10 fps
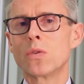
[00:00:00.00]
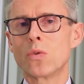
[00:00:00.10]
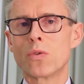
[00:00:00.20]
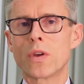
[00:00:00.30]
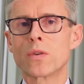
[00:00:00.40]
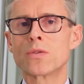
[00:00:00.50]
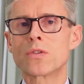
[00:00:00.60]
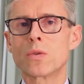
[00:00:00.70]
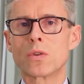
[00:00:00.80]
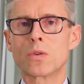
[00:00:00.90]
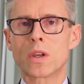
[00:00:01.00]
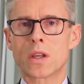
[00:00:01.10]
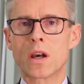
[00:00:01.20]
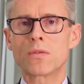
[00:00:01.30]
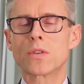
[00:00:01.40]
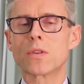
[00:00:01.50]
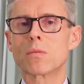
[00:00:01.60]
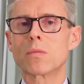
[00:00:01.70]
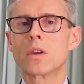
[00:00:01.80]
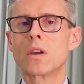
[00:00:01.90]
nor those who are looking after
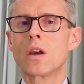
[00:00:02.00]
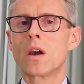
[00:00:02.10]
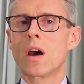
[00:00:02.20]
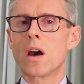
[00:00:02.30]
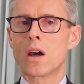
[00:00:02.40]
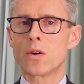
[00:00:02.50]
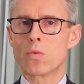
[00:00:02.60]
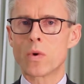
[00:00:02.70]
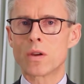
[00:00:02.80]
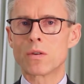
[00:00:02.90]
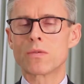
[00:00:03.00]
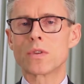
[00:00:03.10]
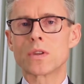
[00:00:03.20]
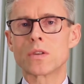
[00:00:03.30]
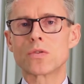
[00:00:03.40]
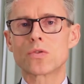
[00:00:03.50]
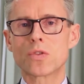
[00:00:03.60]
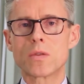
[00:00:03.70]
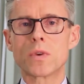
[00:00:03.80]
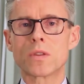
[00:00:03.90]
them are aware of the
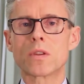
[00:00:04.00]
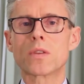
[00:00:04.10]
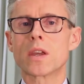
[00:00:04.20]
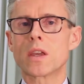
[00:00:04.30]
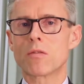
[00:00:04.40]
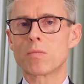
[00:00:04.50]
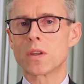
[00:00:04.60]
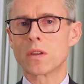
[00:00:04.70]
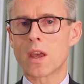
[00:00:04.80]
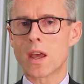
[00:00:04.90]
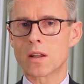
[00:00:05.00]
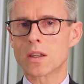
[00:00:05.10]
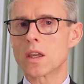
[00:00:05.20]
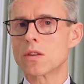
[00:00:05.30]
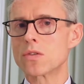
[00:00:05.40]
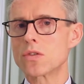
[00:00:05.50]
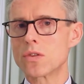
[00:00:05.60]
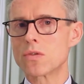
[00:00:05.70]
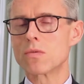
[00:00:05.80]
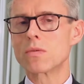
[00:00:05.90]
treatment that they have been allocated
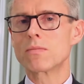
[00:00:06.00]
to.